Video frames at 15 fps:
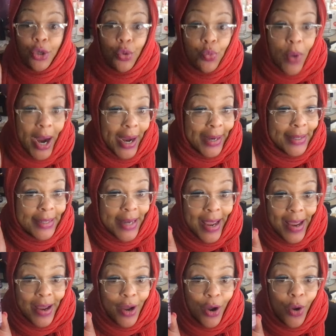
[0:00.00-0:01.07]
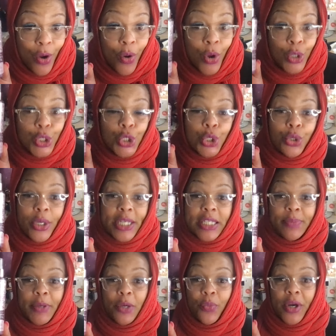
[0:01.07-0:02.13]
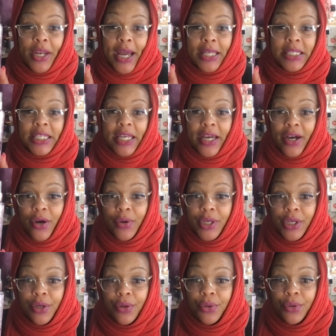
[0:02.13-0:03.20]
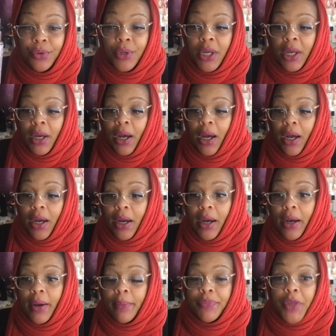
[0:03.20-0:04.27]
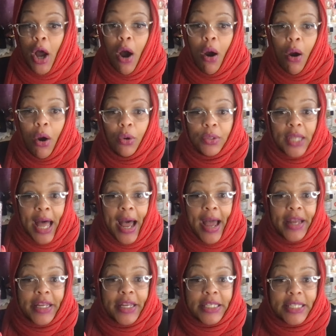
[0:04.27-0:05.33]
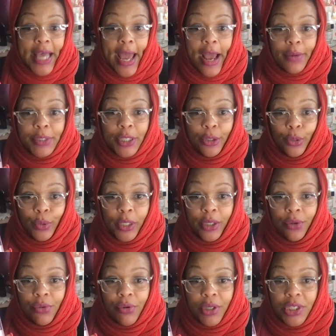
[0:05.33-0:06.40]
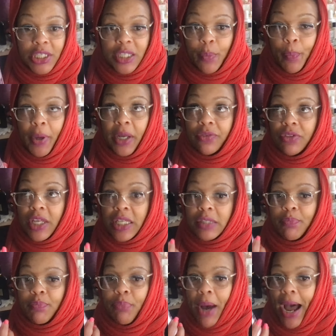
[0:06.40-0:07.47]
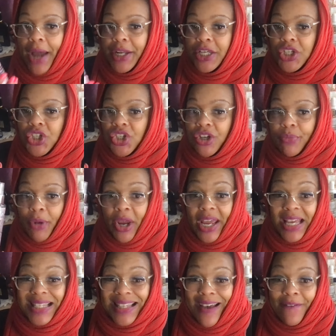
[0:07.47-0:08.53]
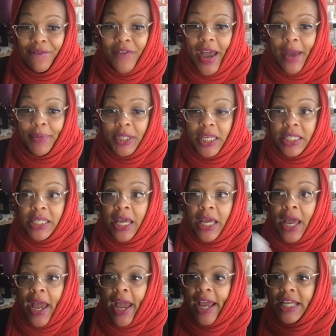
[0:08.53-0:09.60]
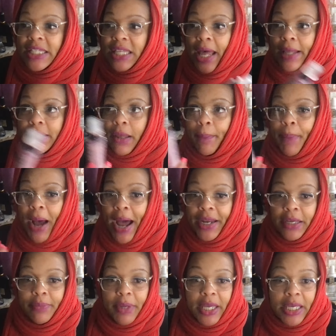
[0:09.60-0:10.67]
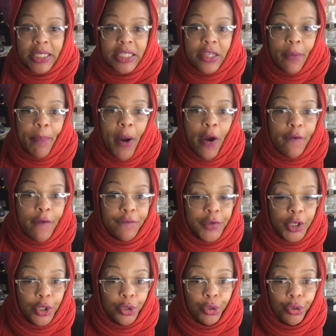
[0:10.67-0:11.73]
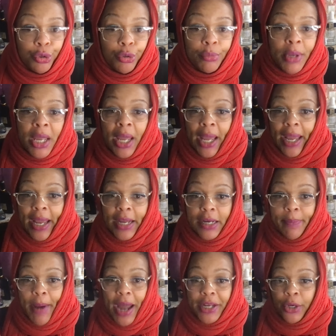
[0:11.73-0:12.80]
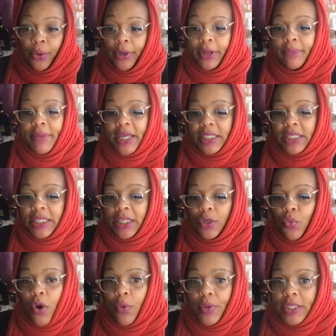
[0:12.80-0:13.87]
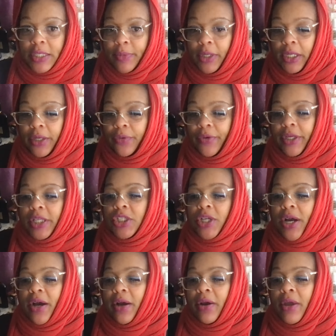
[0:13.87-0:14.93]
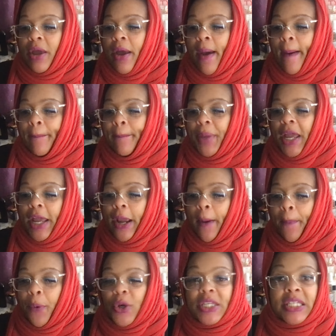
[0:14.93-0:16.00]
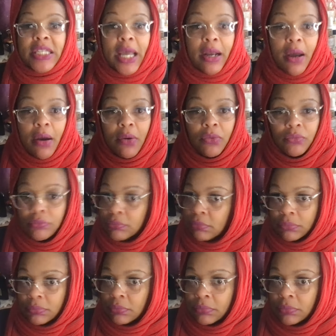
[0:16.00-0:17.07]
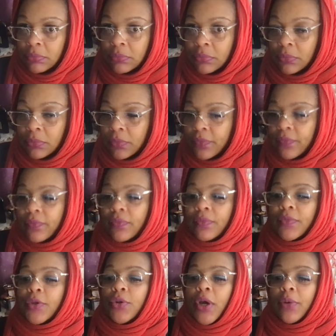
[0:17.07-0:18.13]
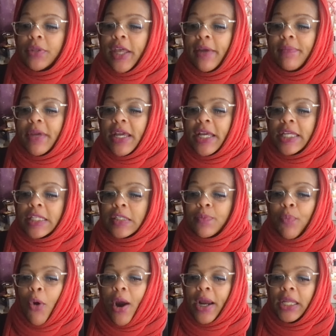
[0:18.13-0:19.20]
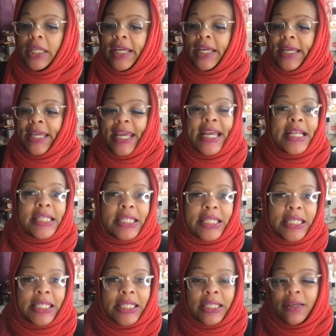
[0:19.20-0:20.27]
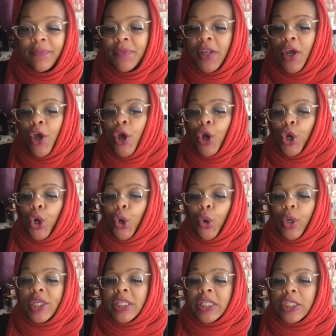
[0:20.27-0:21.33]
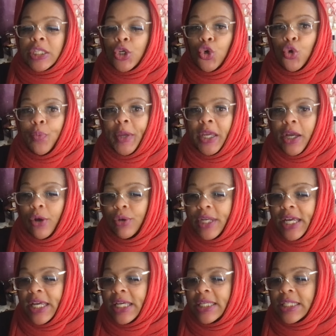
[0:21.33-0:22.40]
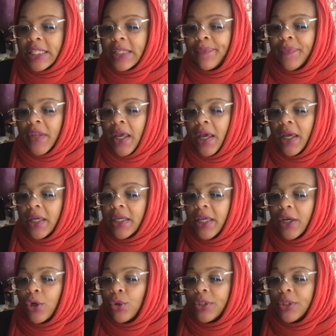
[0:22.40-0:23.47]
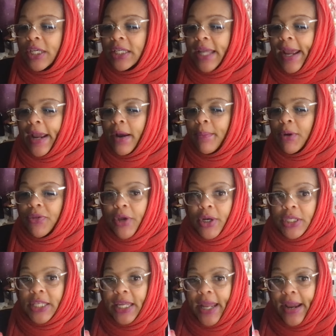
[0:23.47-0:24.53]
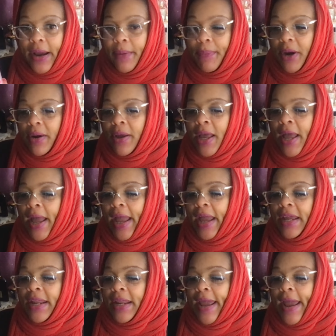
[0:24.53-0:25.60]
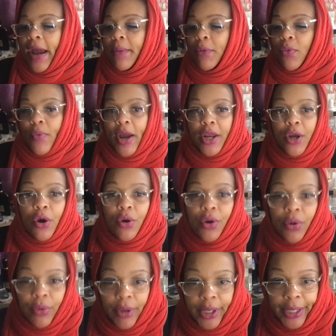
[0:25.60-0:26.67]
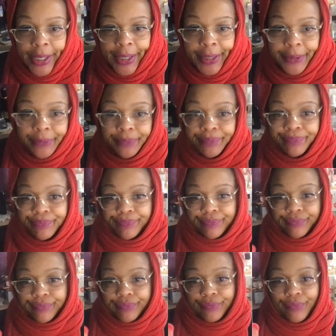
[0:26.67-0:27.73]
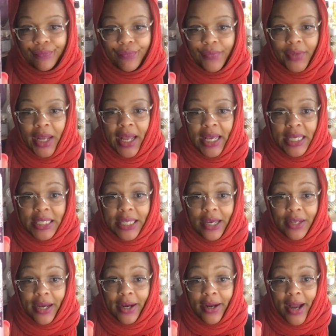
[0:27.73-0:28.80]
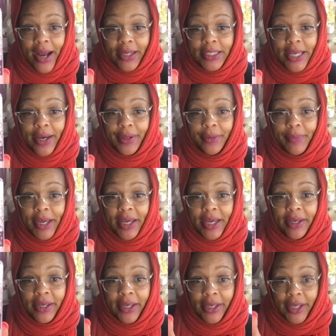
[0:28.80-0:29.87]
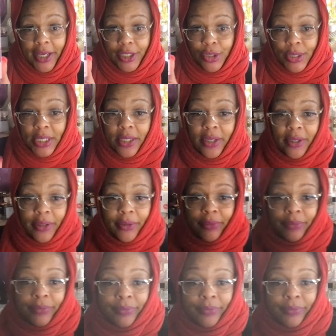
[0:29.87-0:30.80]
you right now, trust me when I tell you, um, the whole line is absolutely gorgeous, but this body shimmer is fabulous. It's like the body mist, the perfume, and the body cream mixed into one with some glitter in it, y'all. Pink Prosecco. You know what that means. Sparkling Quince. Crystal Peonies. Gilded Amber. There's that amber. And Amaretto Cream. Sound like a cocktail to me. Get you some.